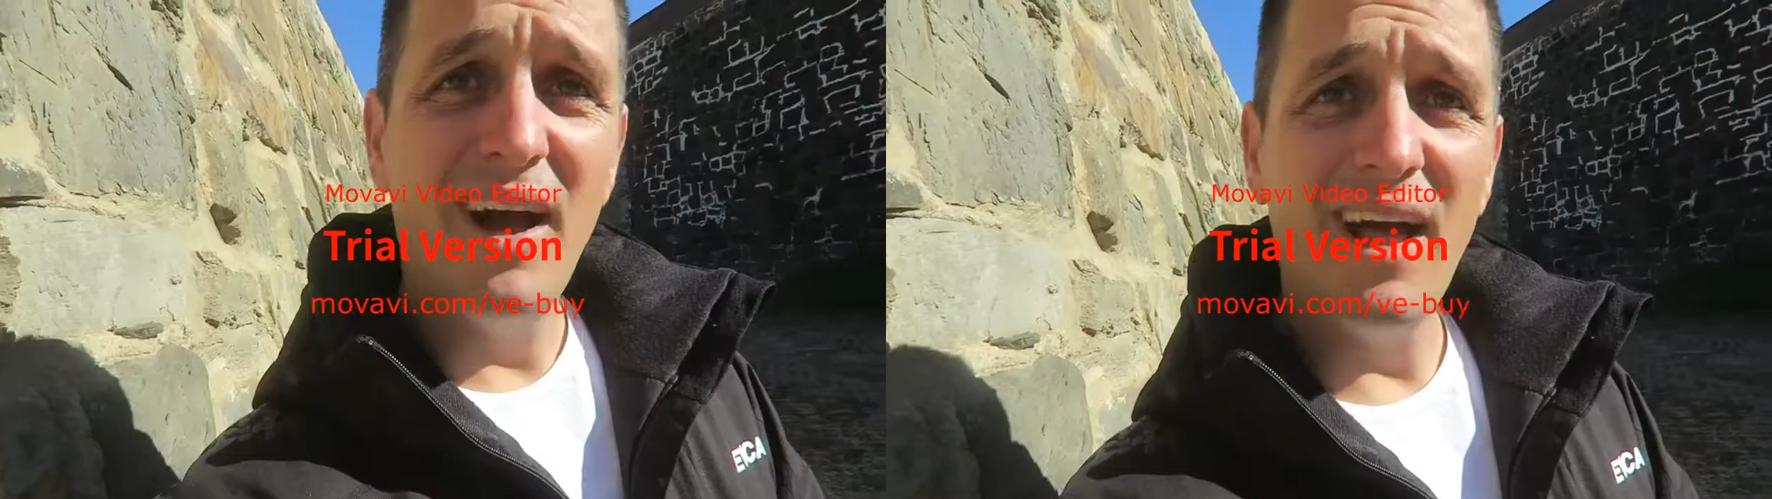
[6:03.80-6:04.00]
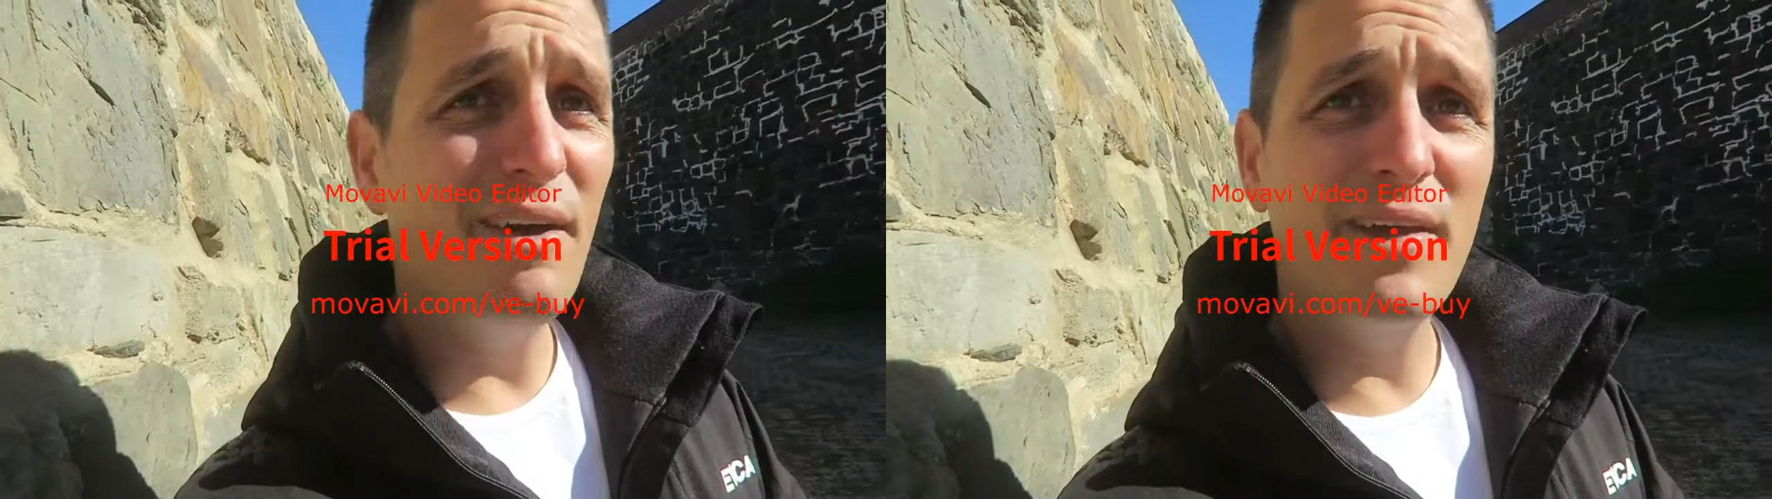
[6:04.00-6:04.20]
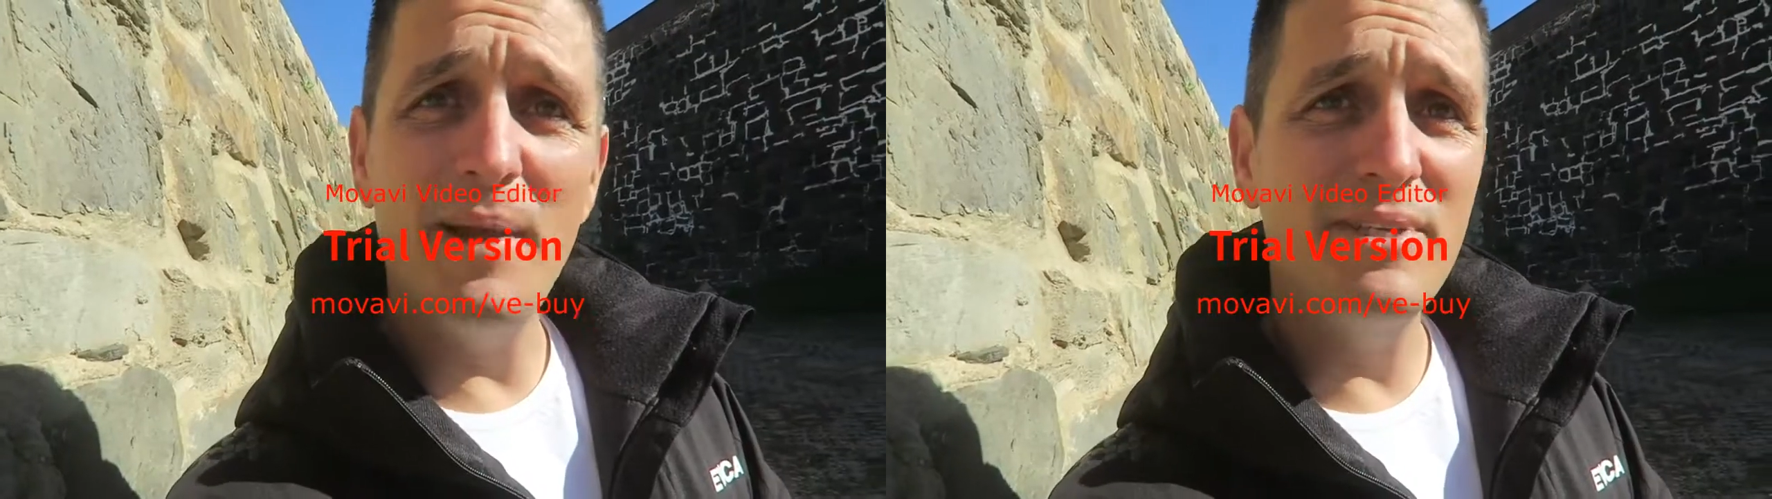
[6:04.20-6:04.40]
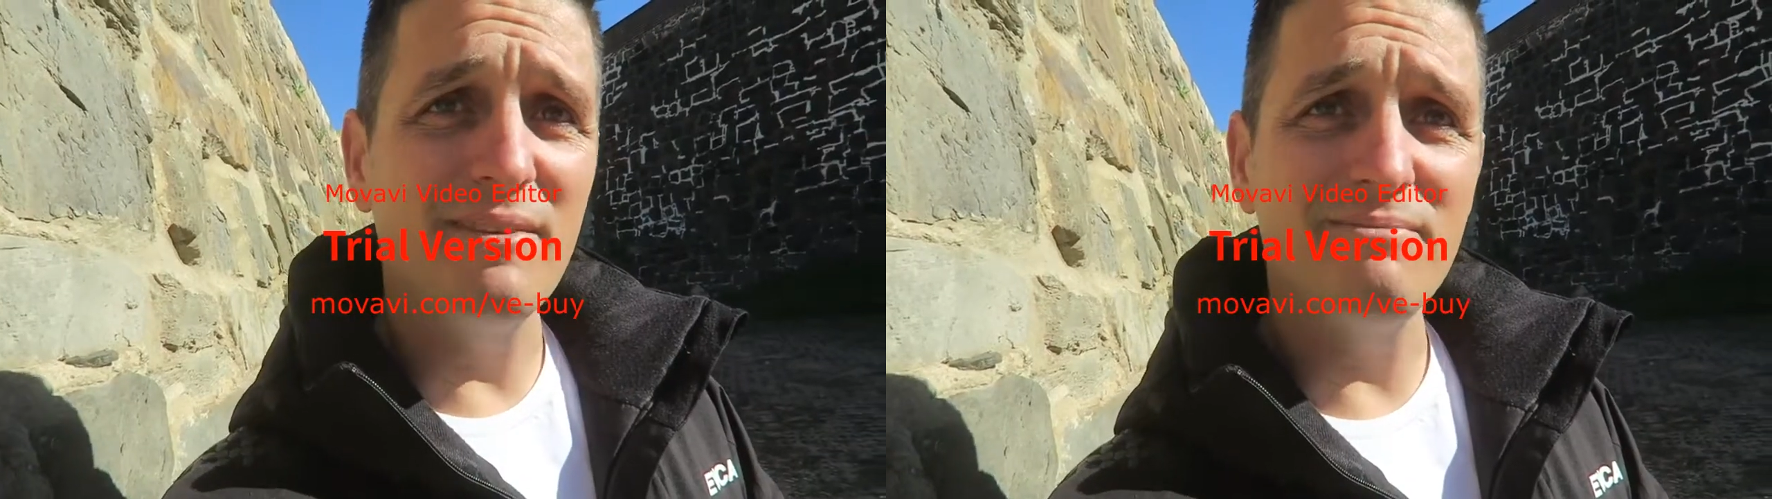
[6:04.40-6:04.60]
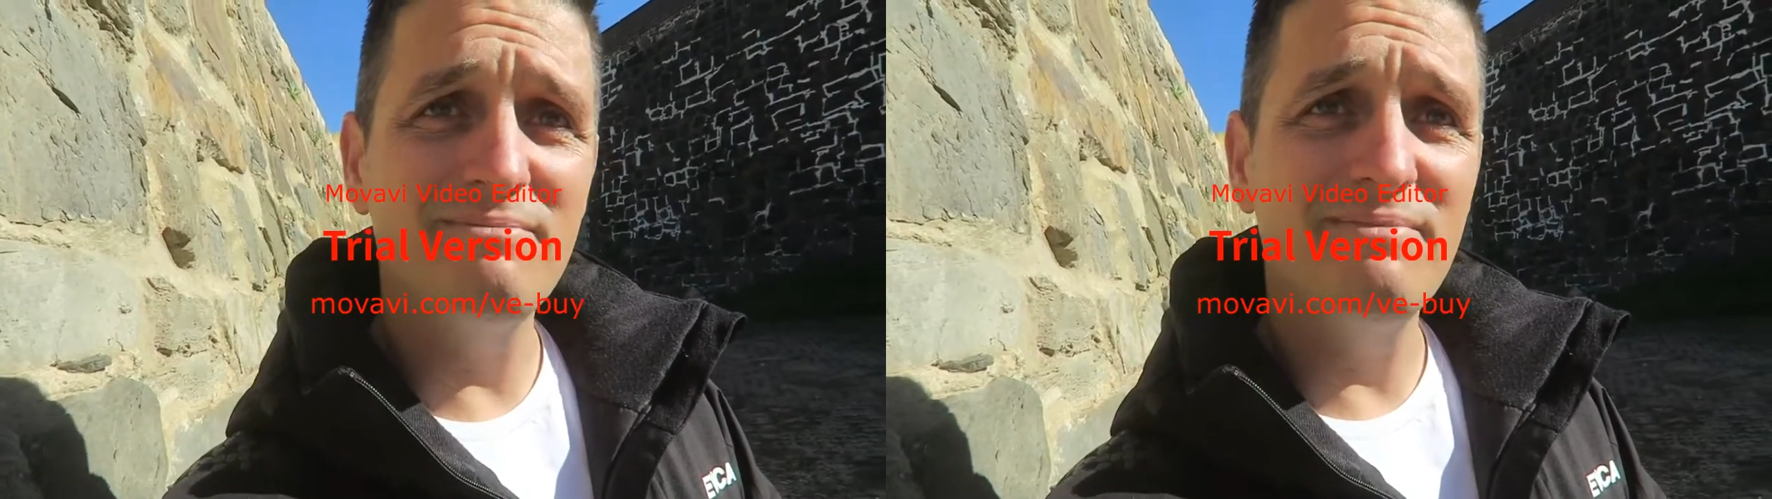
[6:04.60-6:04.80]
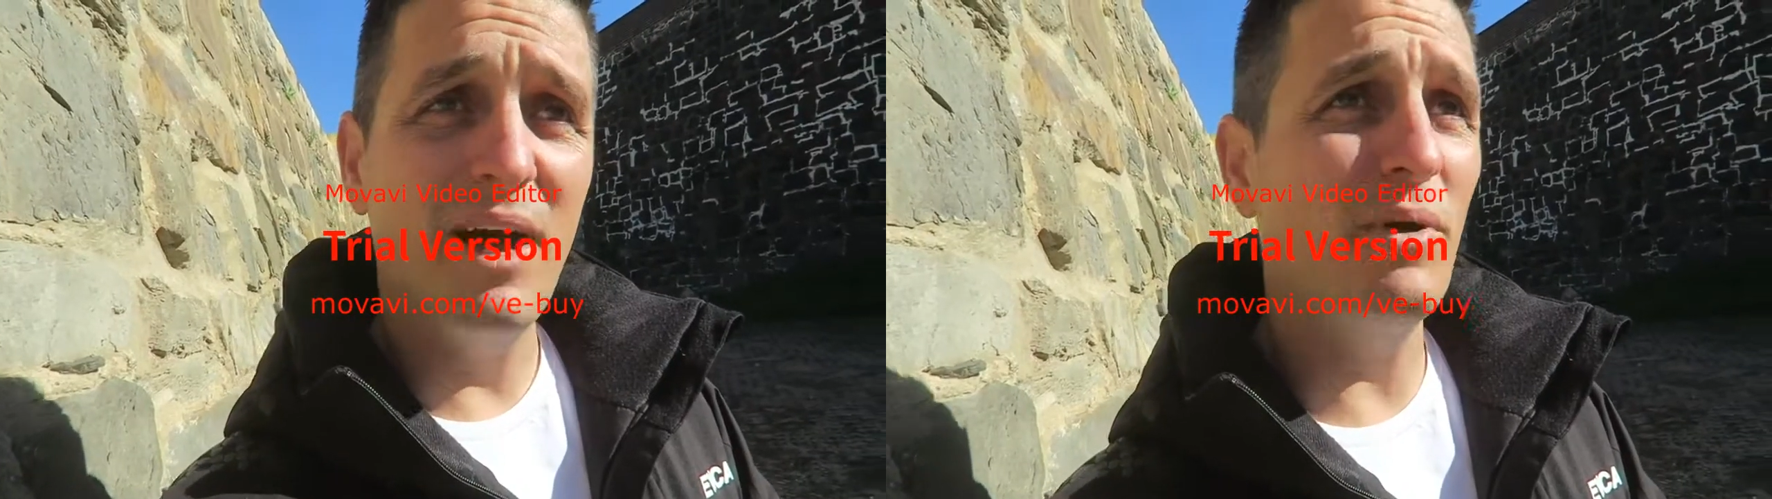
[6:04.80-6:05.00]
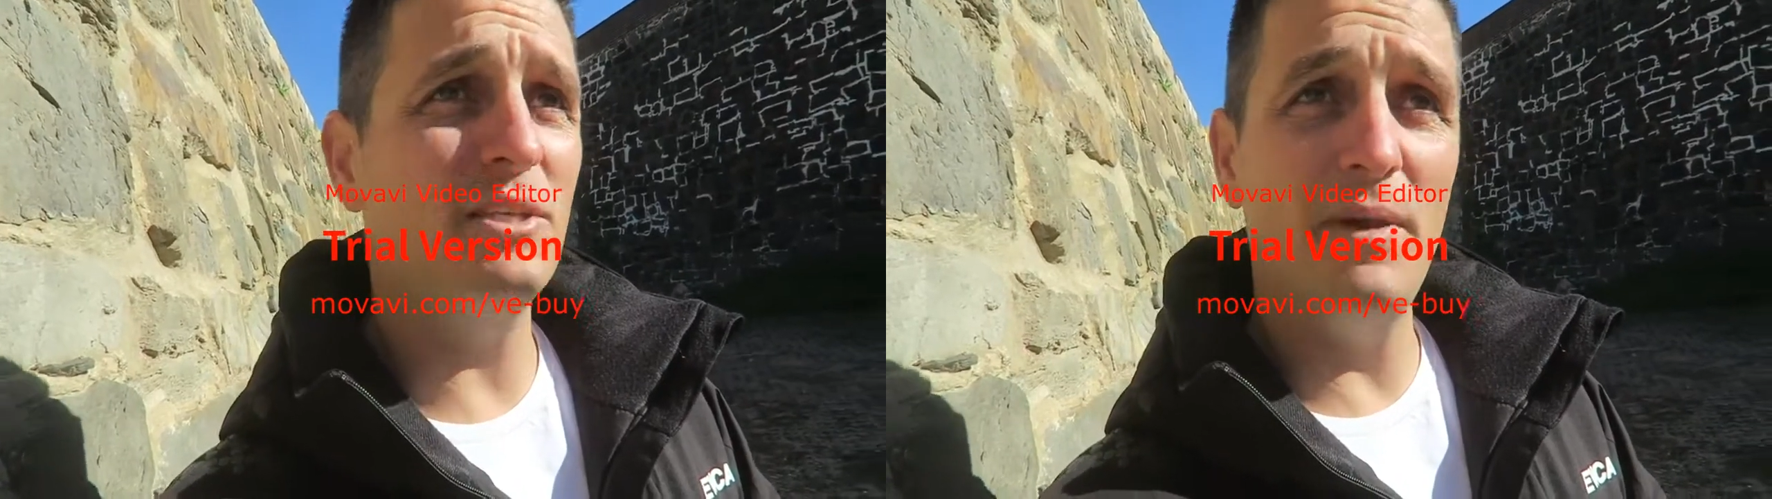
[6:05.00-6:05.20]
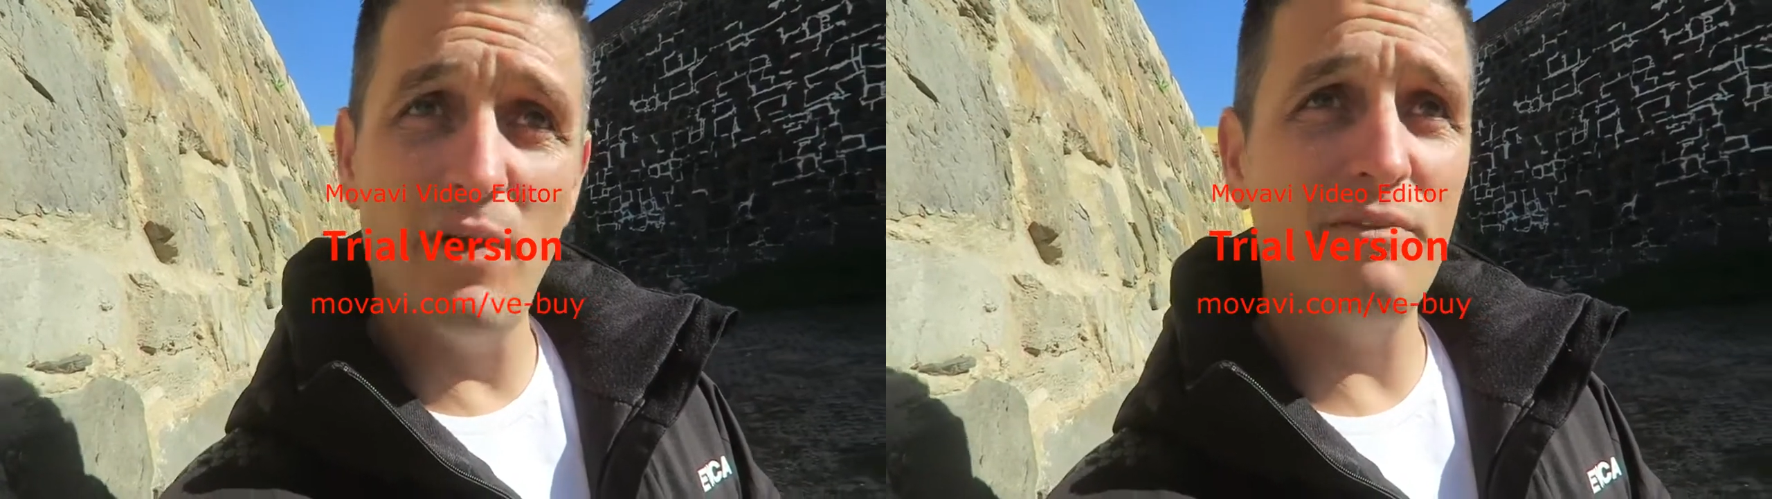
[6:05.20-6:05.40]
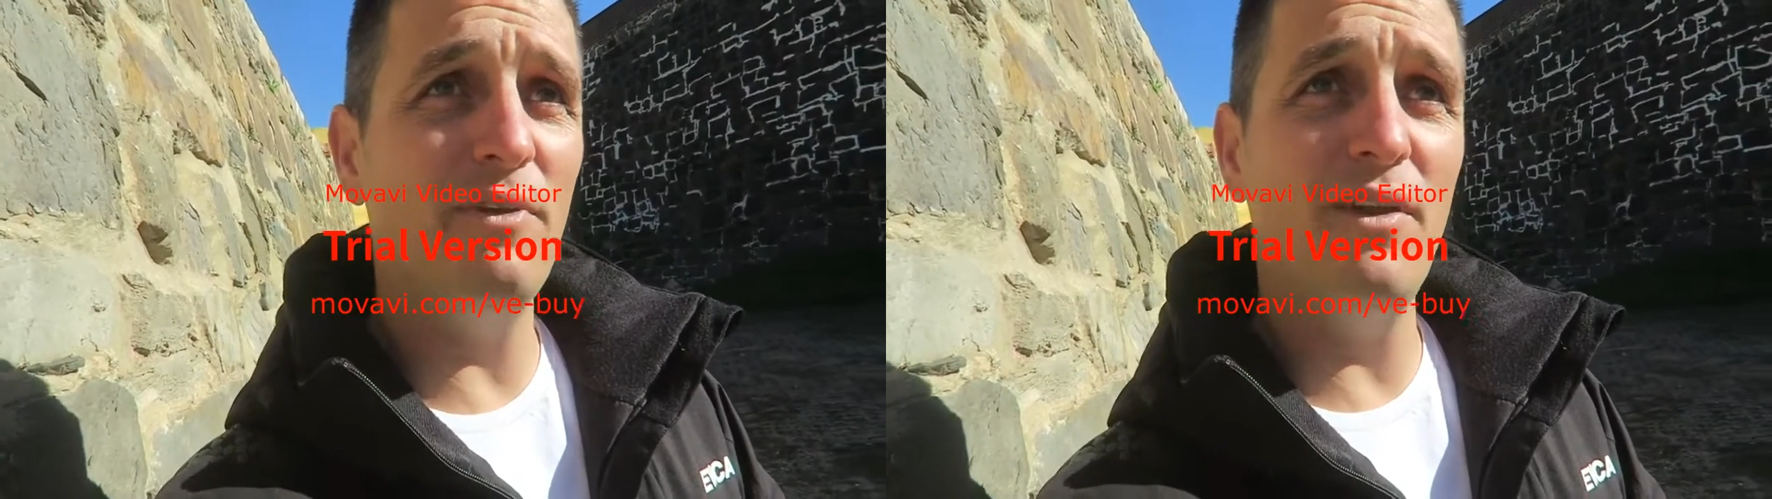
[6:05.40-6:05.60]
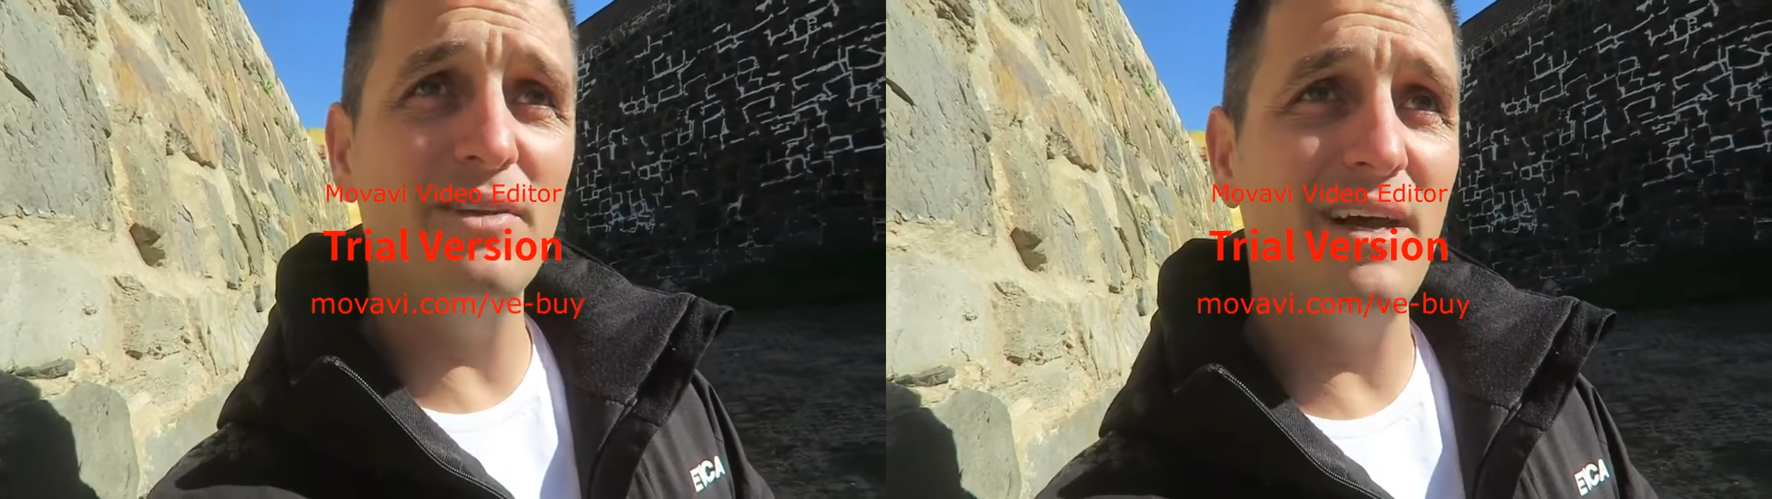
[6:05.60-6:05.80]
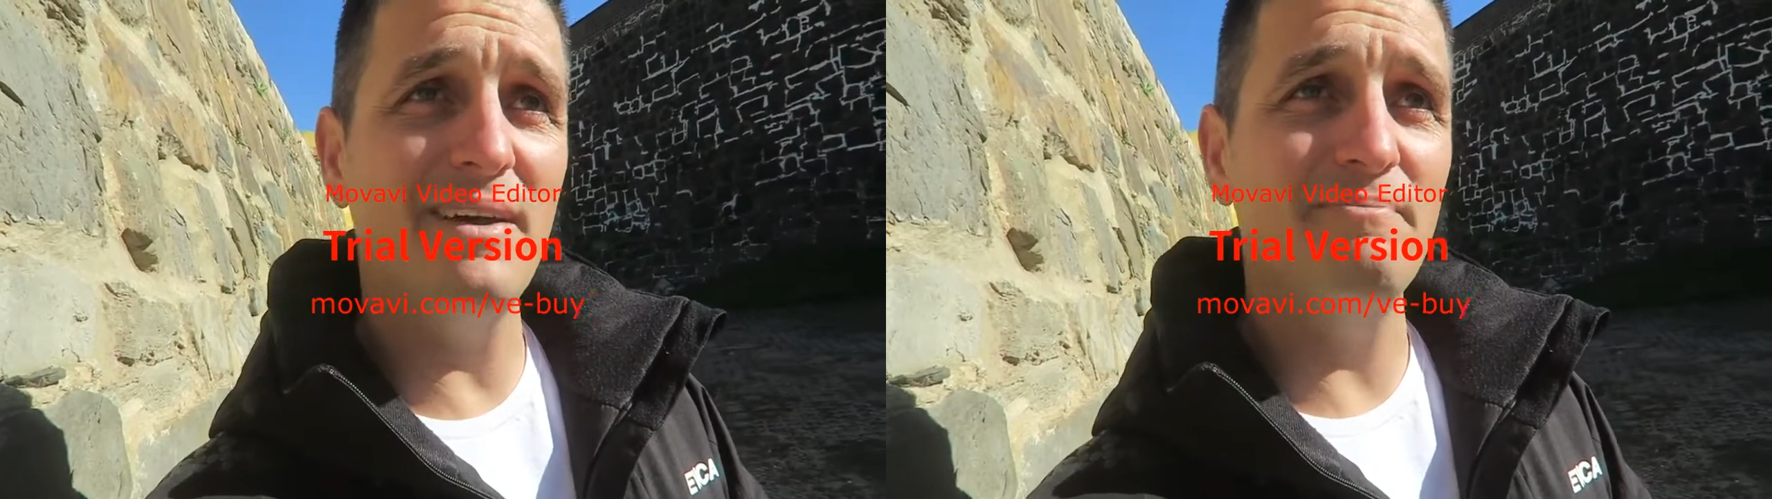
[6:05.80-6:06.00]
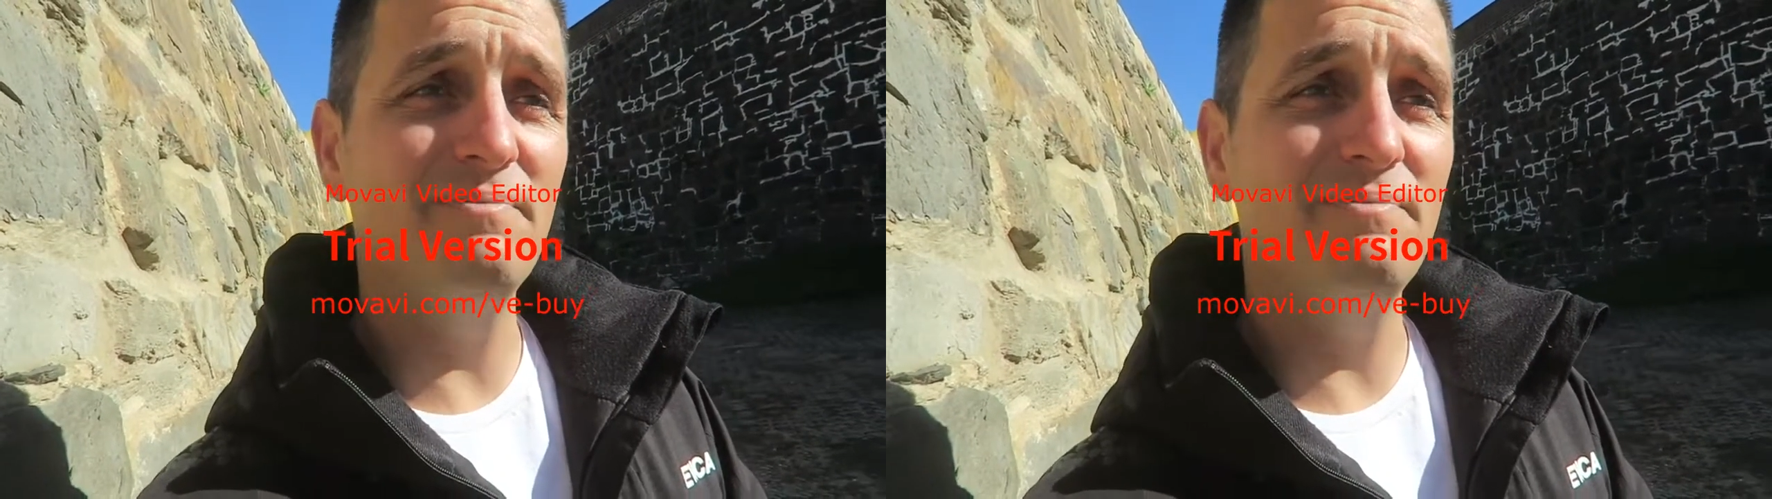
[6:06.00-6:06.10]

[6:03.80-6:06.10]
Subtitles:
I love Cape Town. I want it to be around for a long time.